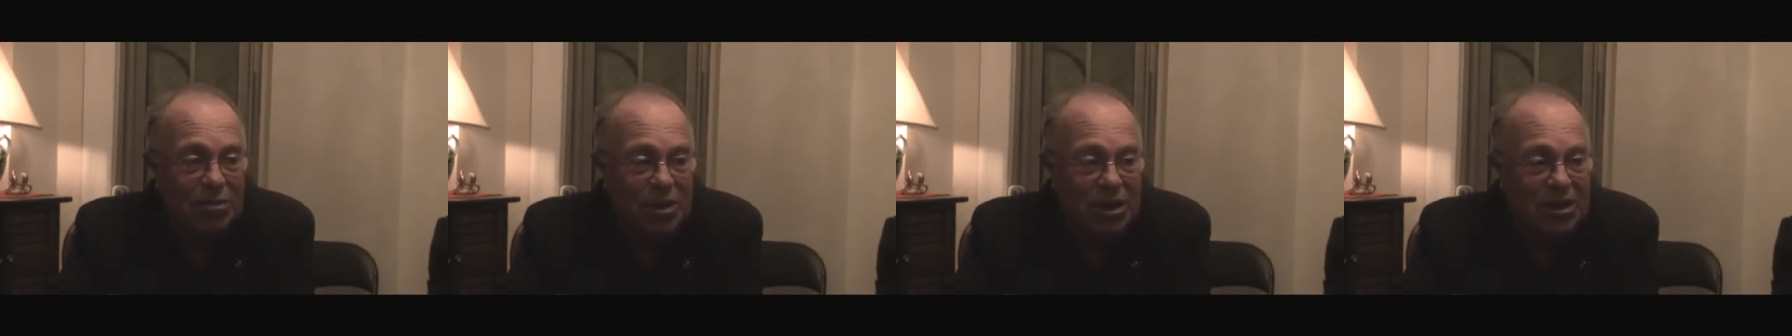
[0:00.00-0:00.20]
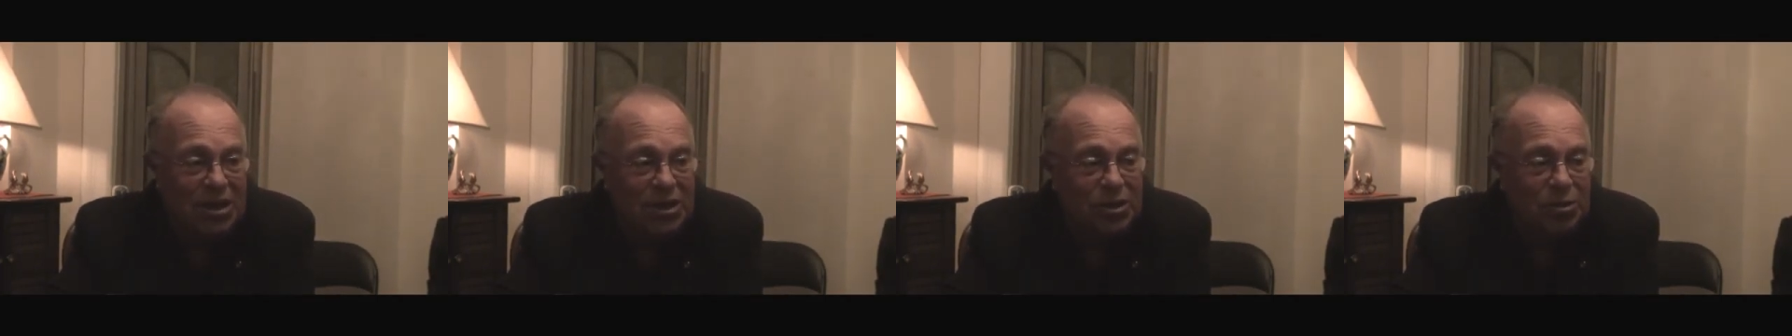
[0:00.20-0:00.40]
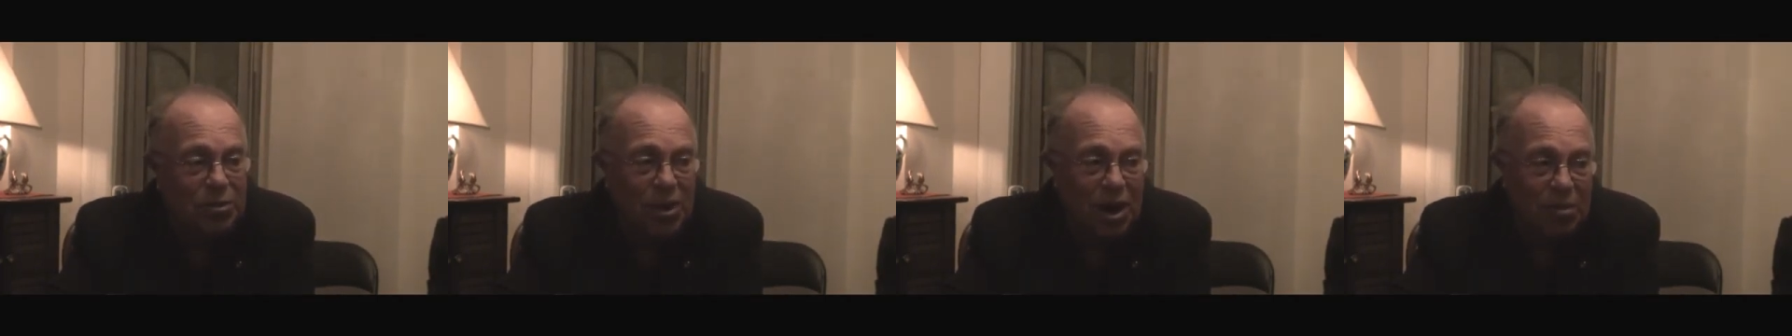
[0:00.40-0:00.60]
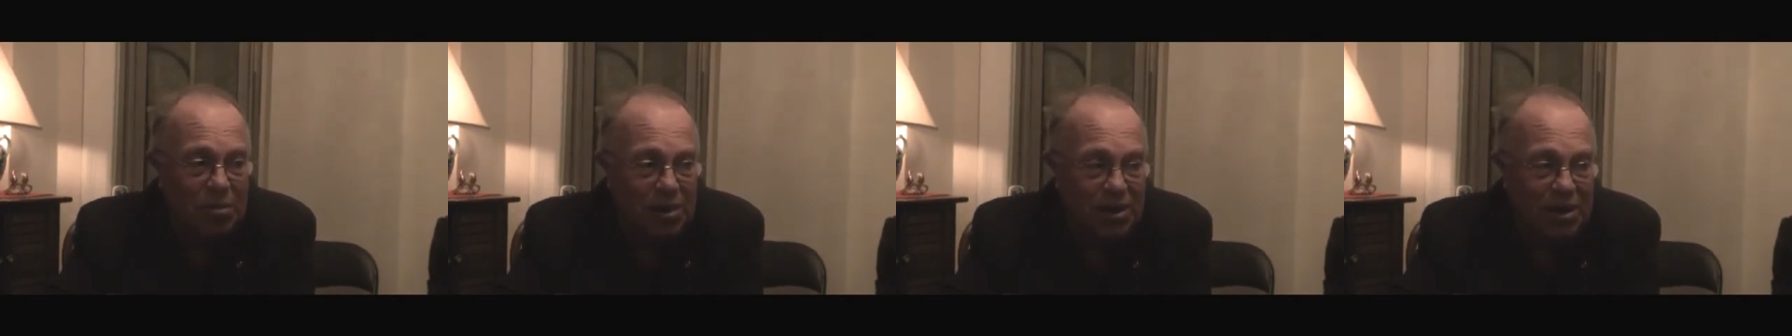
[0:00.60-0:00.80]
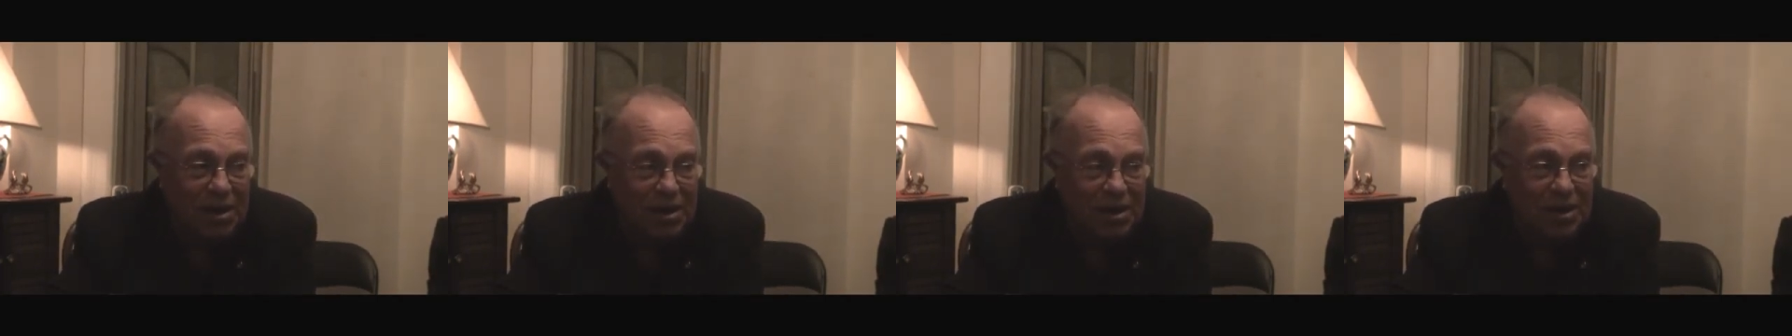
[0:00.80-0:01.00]
but is
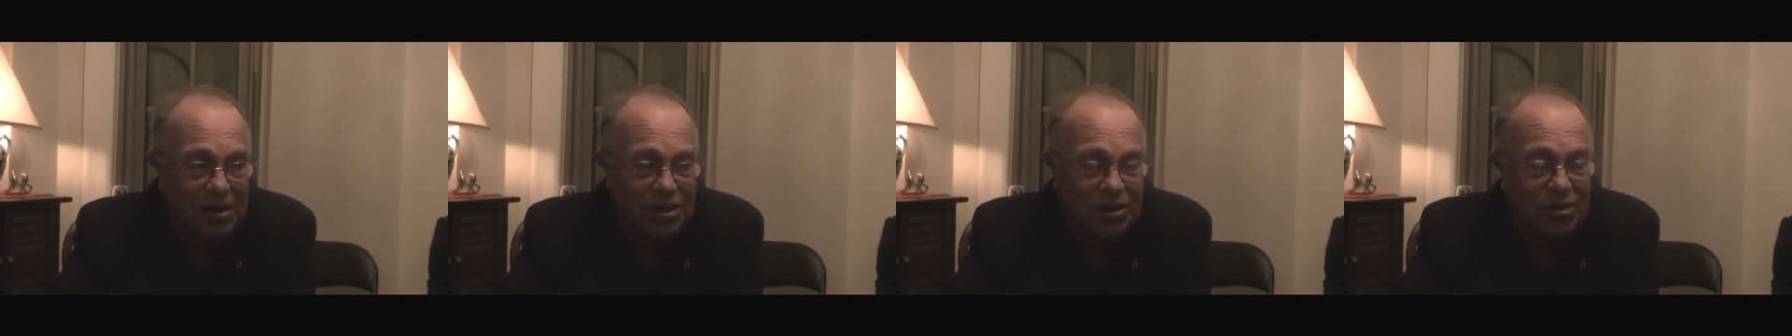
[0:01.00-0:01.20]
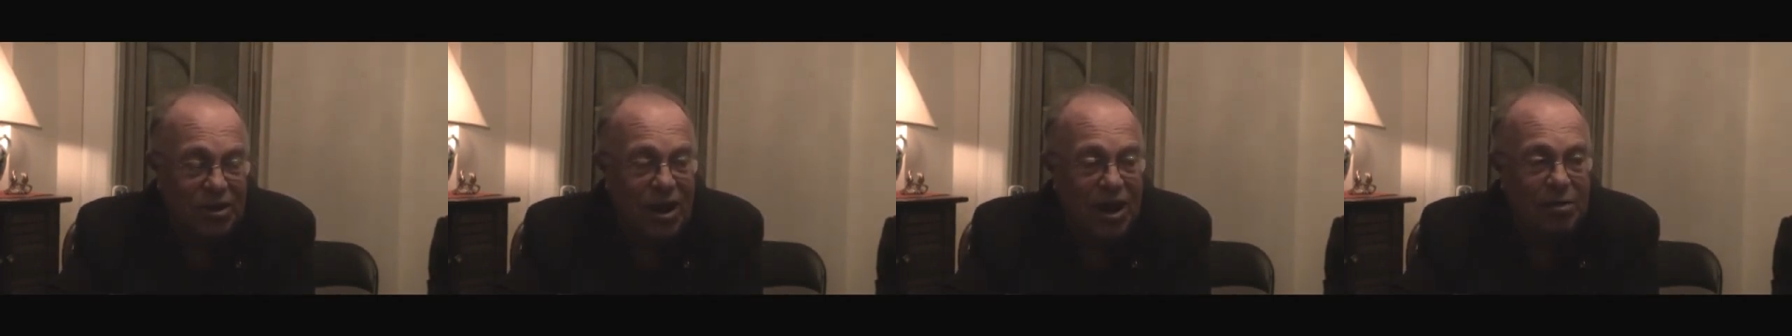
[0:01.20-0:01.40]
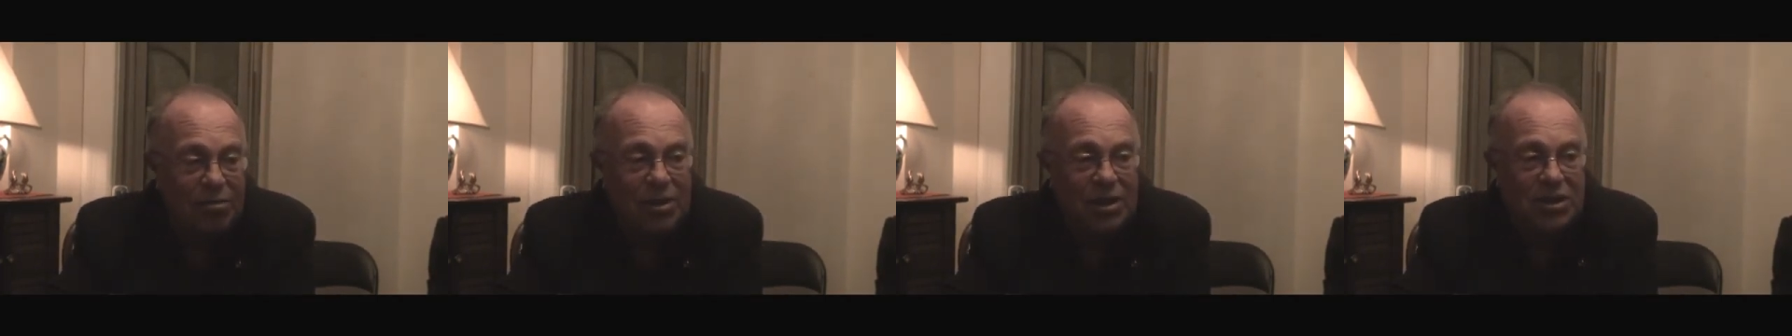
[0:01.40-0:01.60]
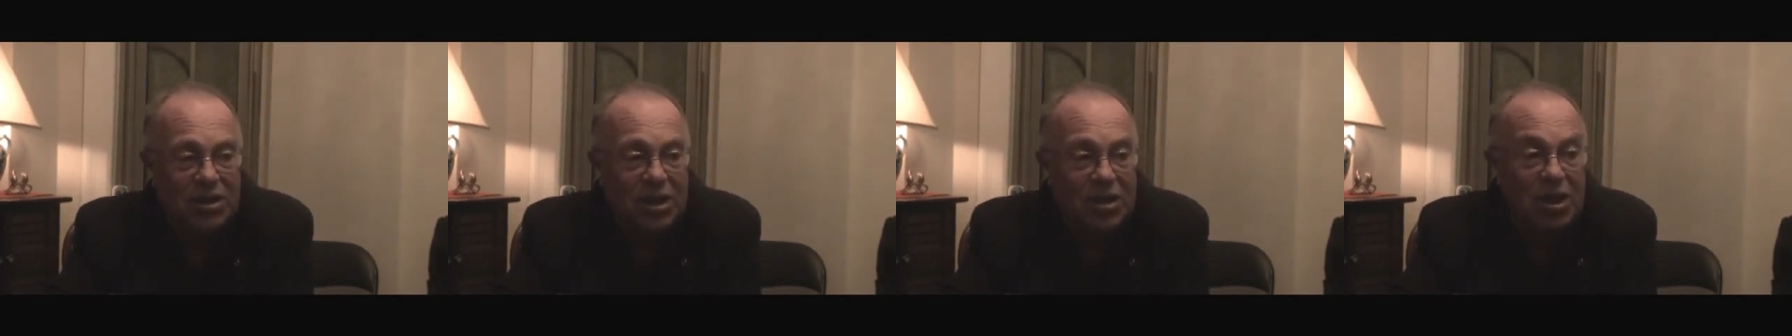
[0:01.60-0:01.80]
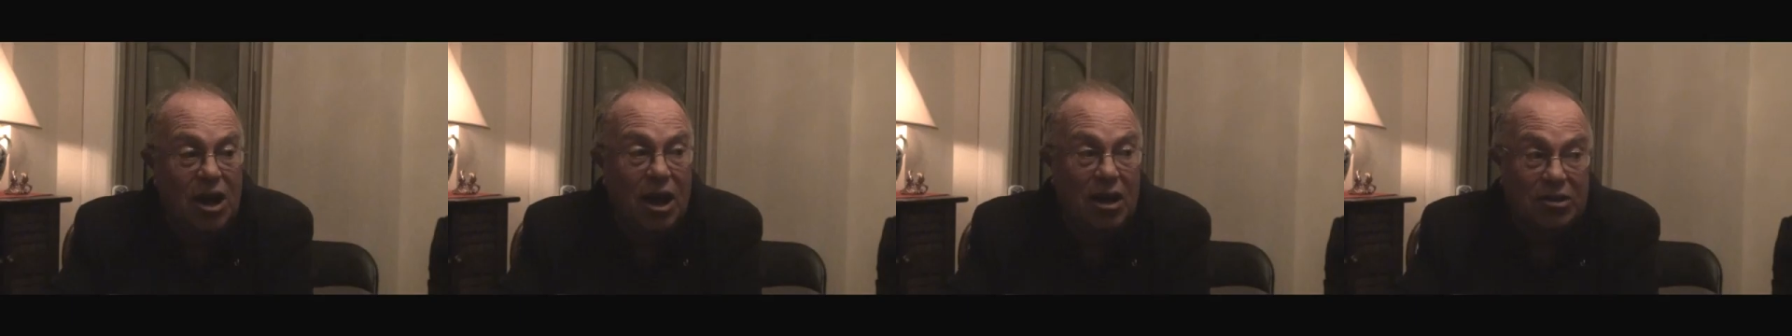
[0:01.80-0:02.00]
properly described as
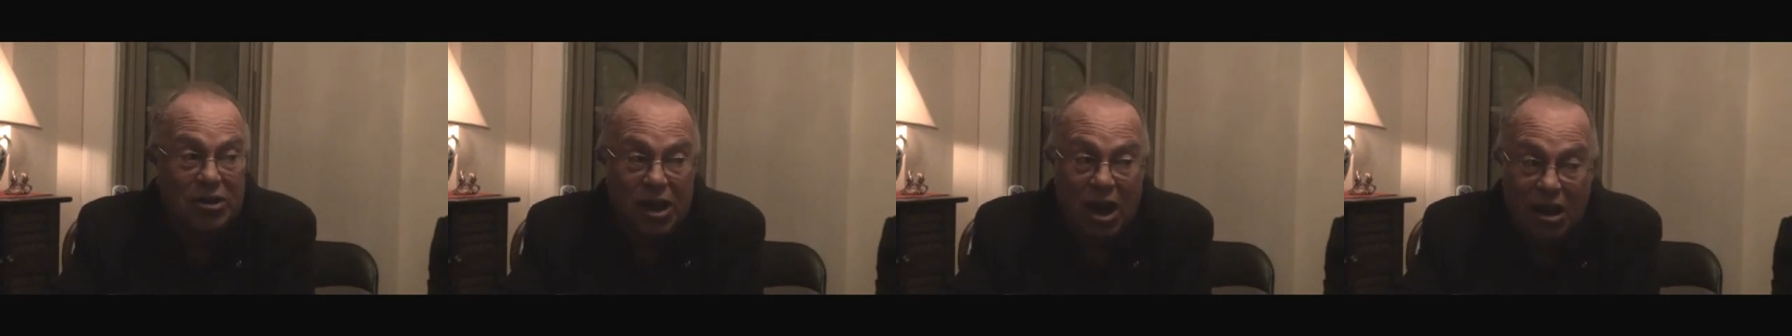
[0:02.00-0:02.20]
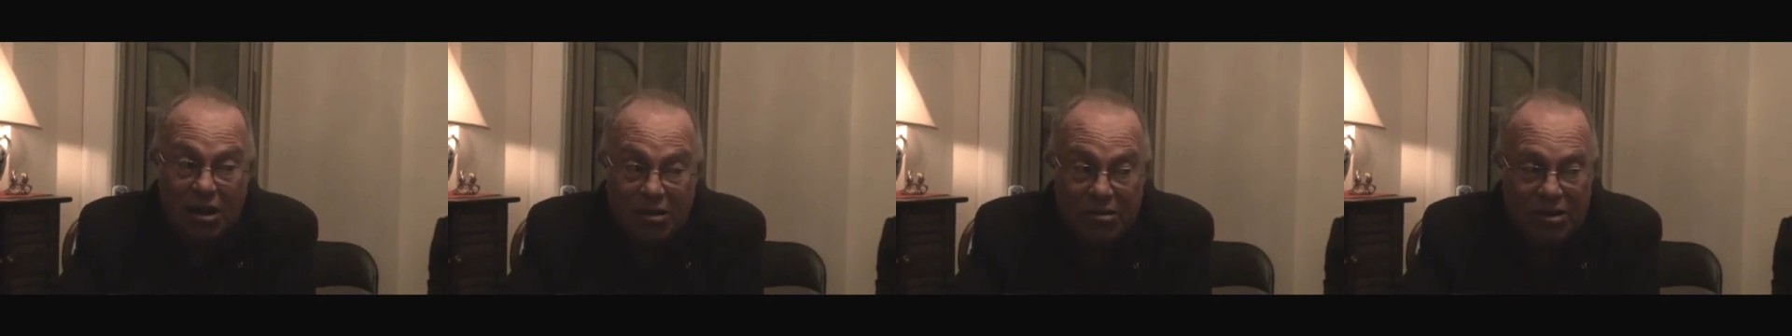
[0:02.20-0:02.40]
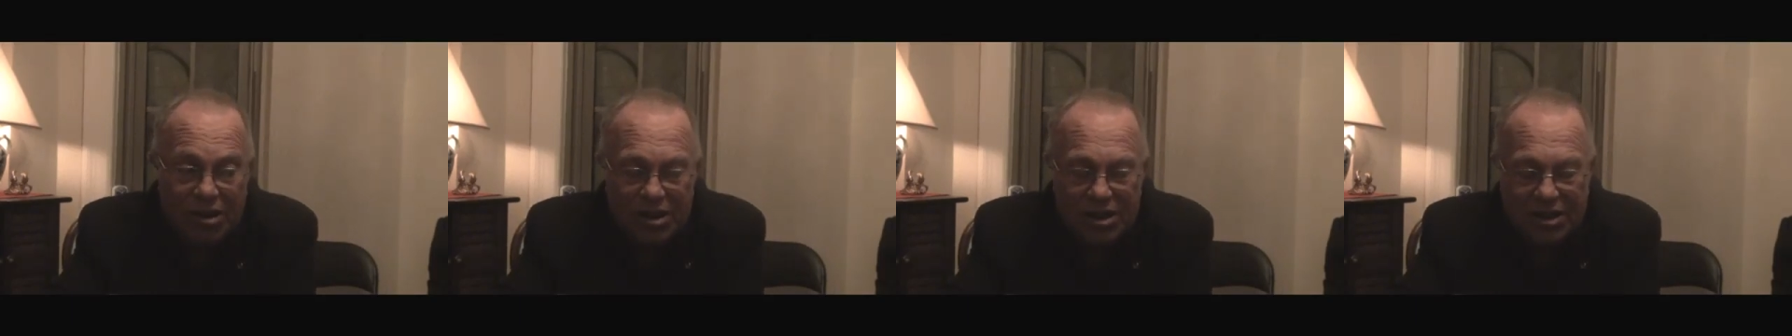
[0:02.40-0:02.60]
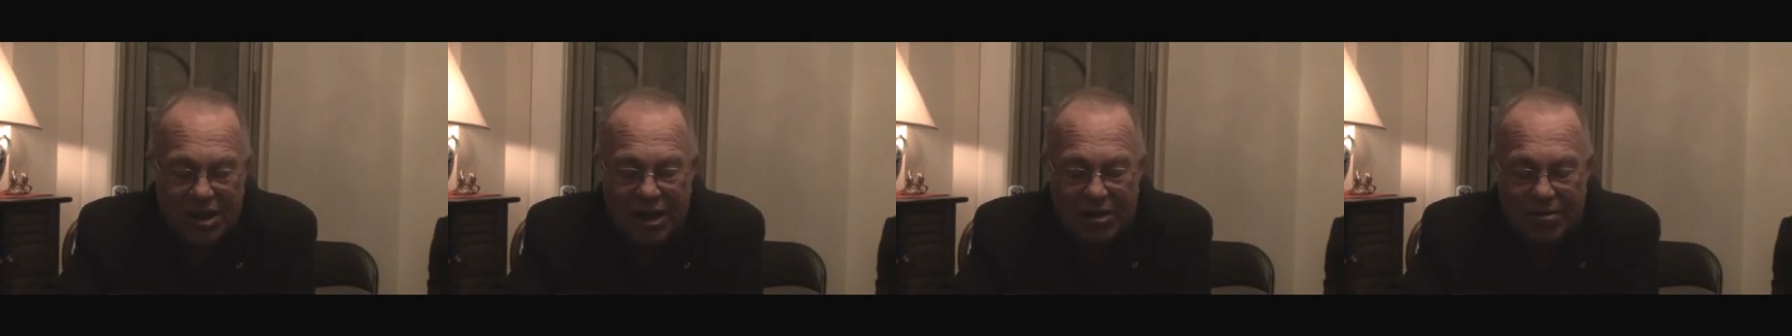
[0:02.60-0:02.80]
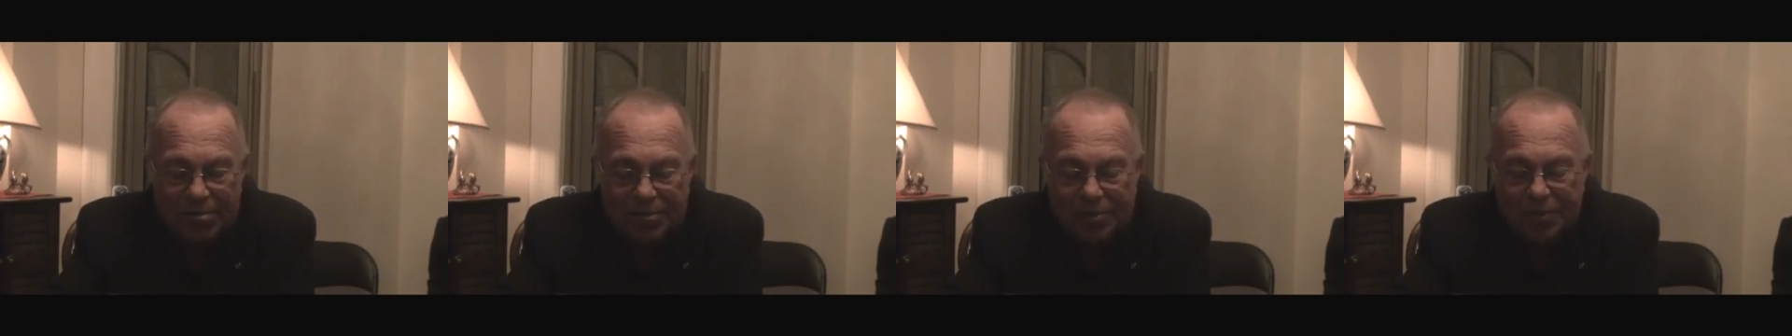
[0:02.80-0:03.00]
an autocracy.